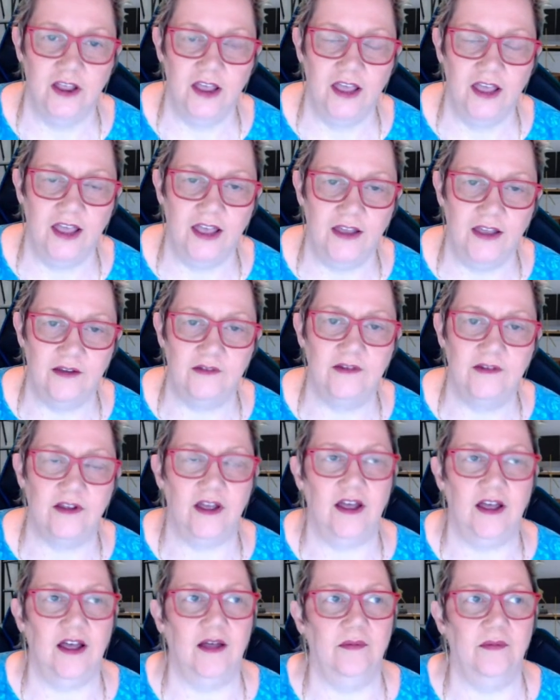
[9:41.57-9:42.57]
and
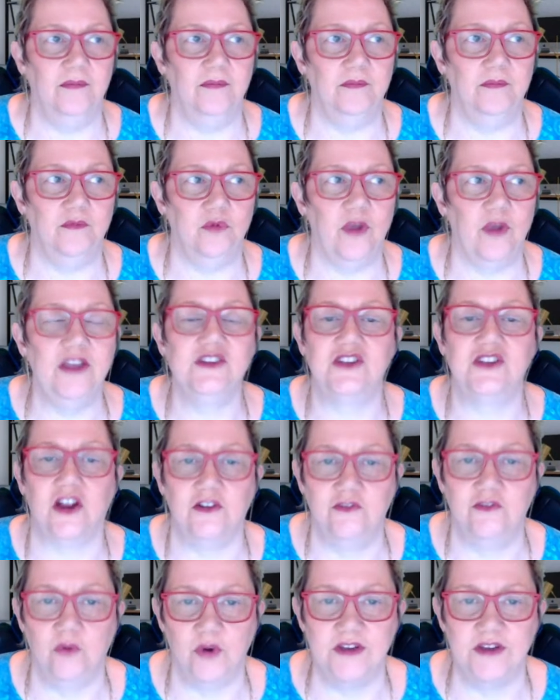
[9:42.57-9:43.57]
raised our
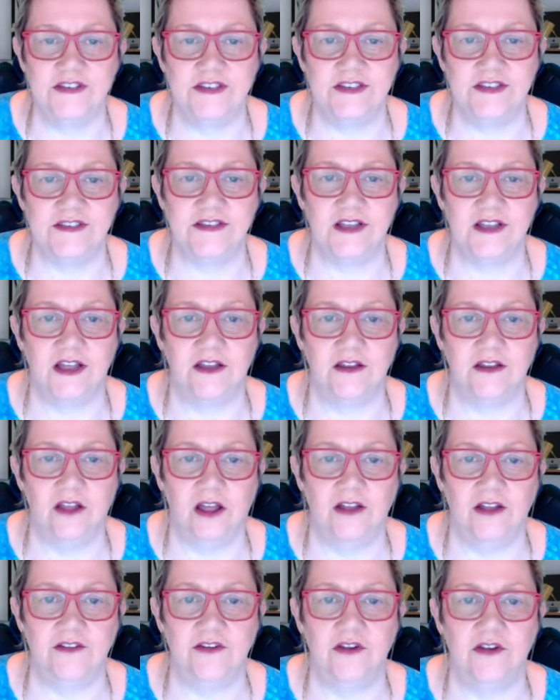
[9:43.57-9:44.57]
voices a
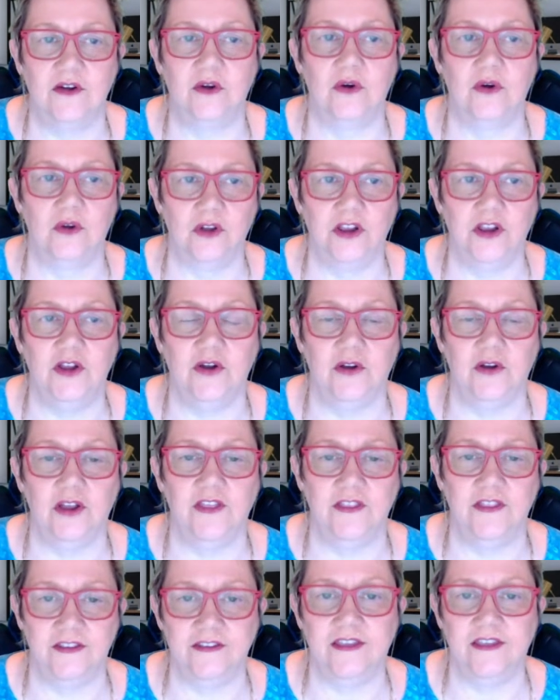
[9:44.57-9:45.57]
lot earlier
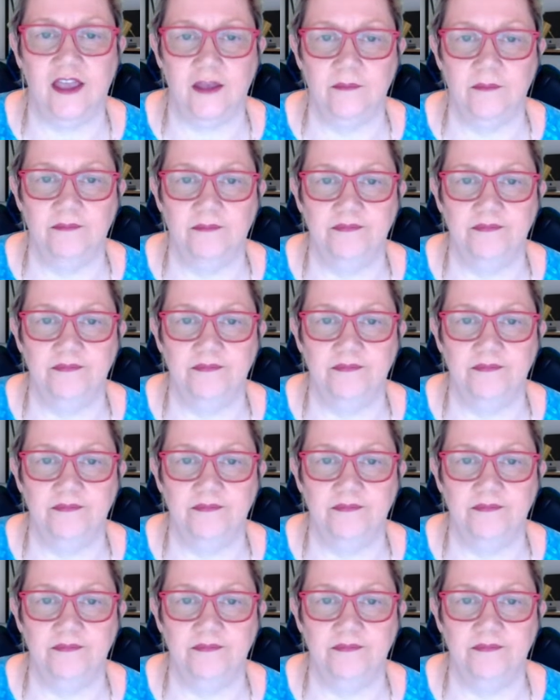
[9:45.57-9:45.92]
in this game.